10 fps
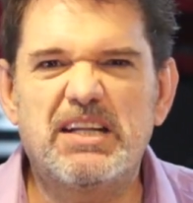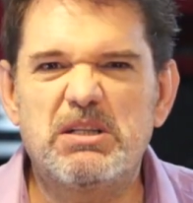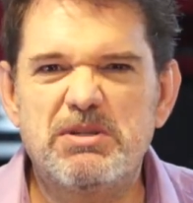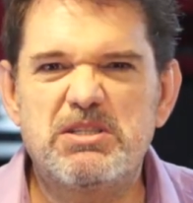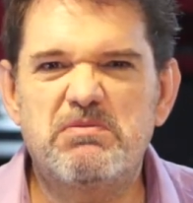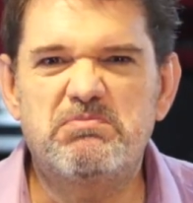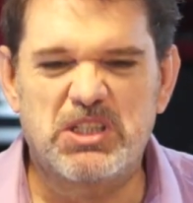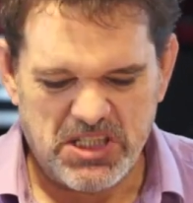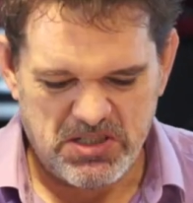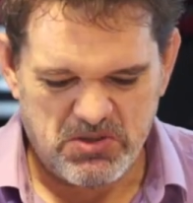little bits of
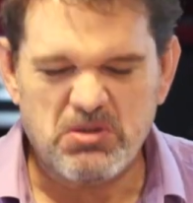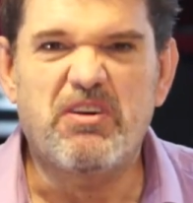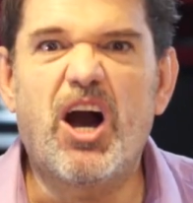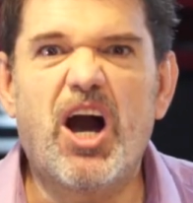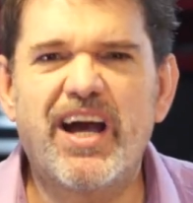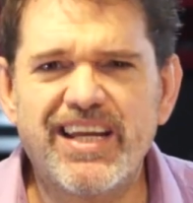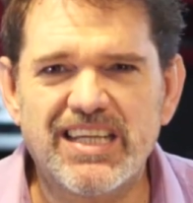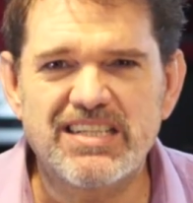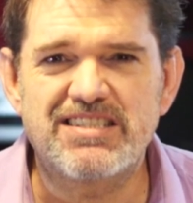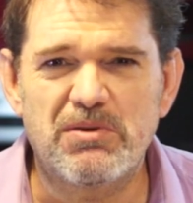chicken sort of hiding in
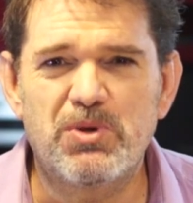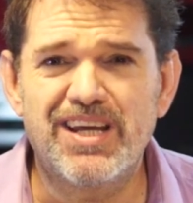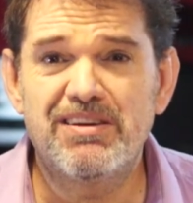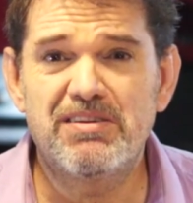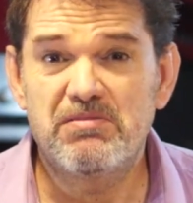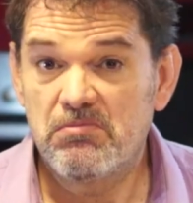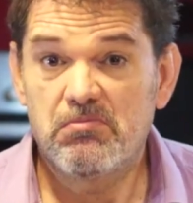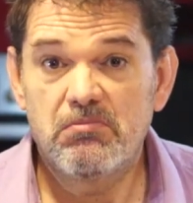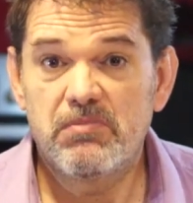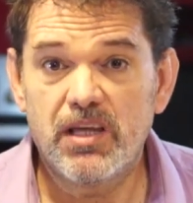it somewhere?
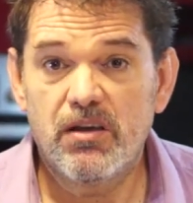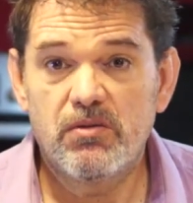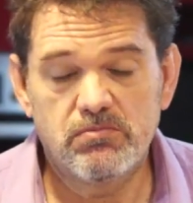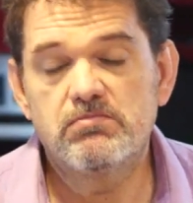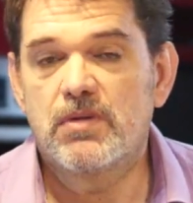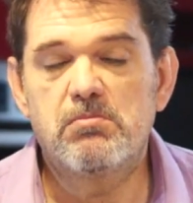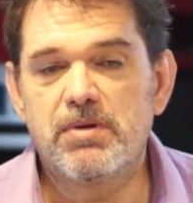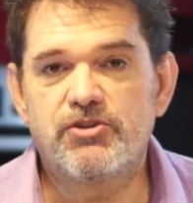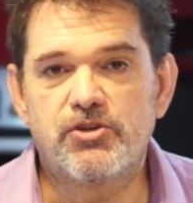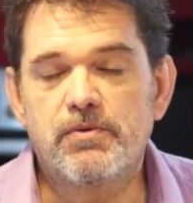Yeah,
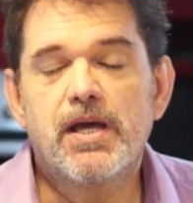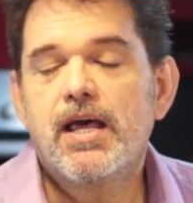me too.